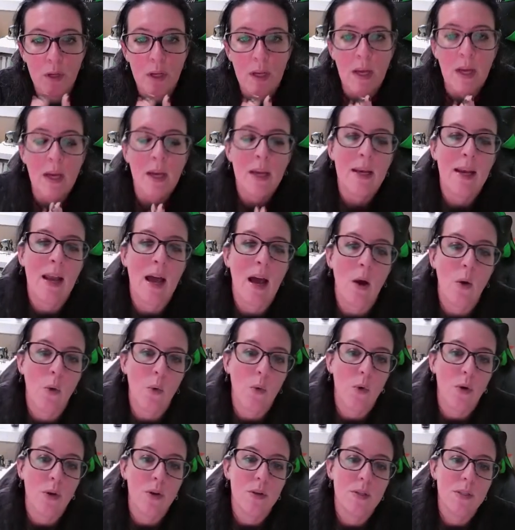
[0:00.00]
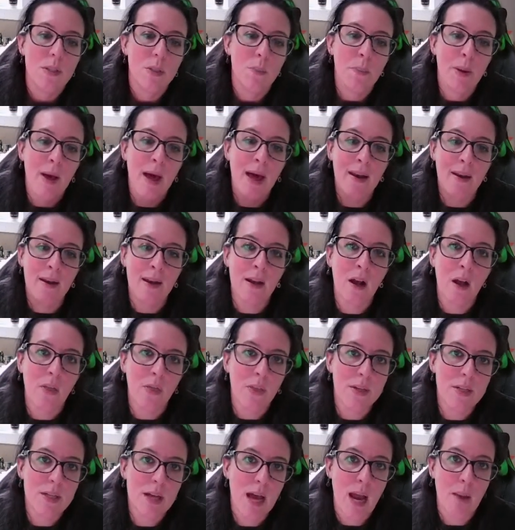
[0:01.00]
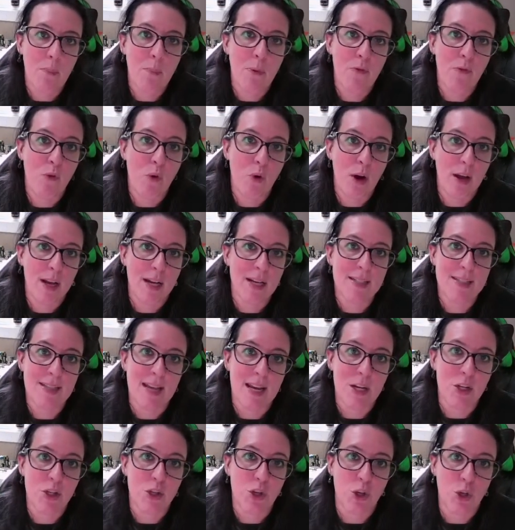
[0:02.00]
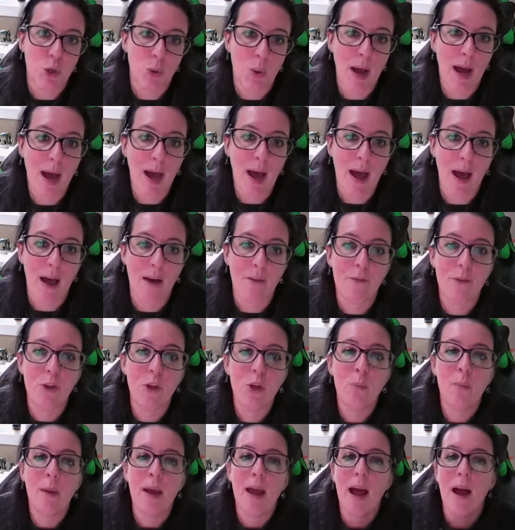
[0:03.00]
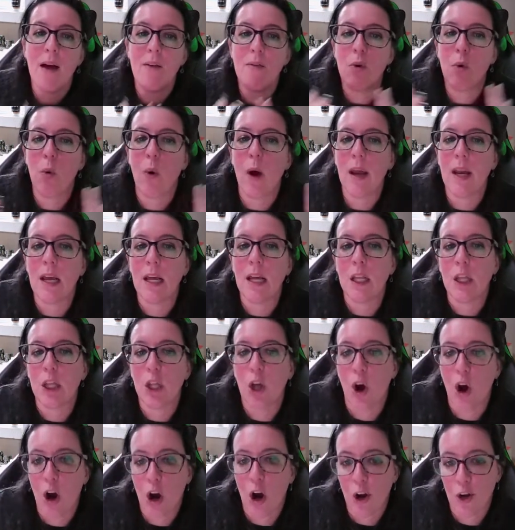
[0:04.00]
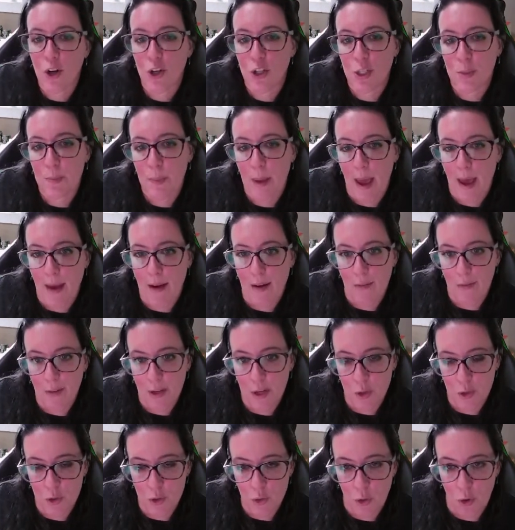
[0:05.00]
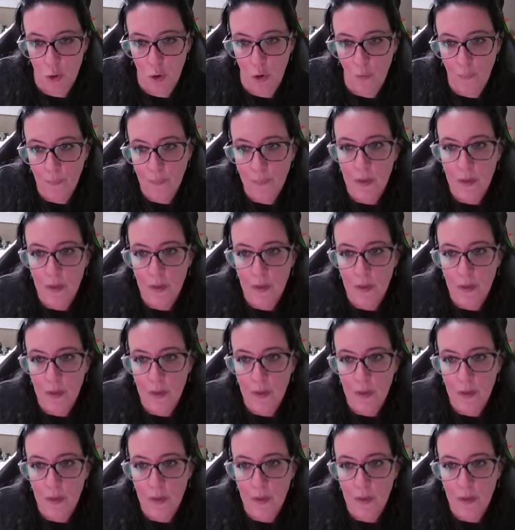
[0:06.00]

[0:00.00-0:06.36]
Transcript: Now, depending on the type of organization you have, you may have quite a large span of control.